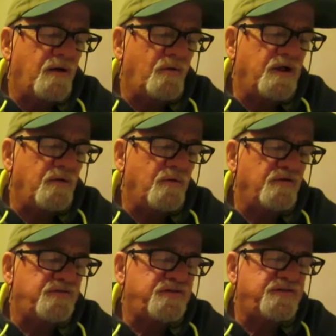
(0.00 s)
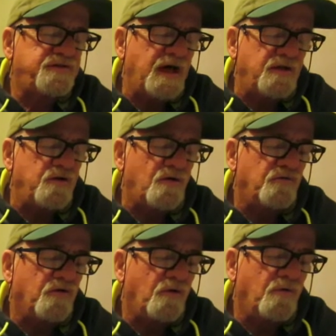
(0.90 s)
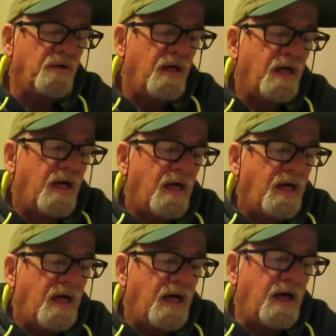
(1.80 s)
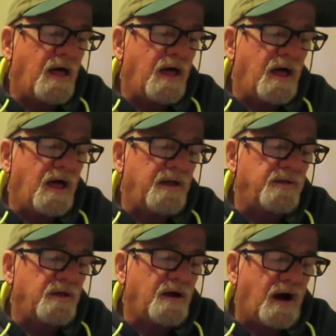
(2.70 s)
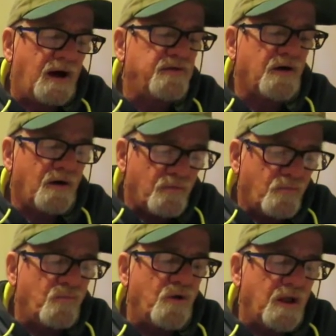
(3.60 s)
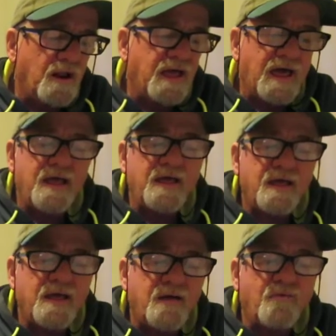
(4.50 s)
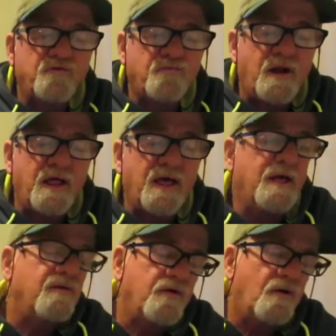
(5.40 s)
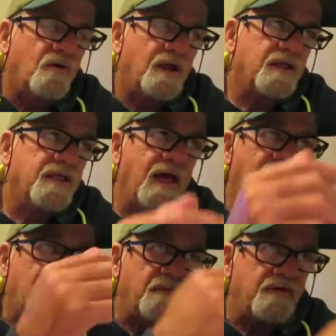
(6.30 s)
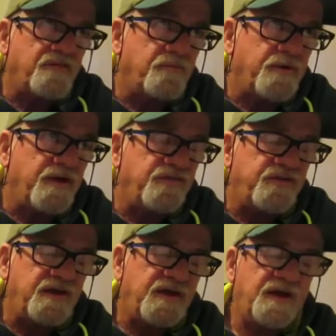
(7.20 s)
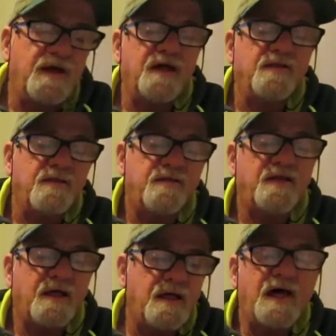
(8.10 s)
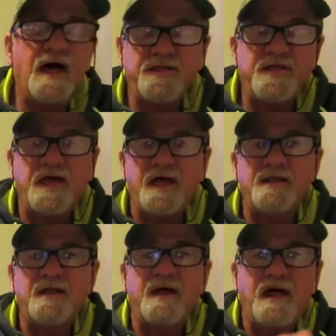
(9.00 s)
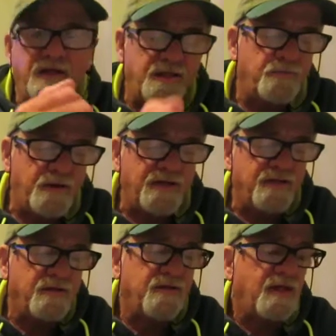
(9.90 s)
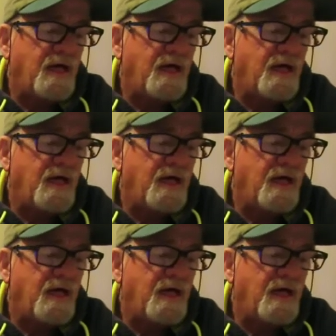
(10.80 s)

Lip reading: when he was 10 years old. And I thought really he was running, like they had him as a PC, and at the end, independent,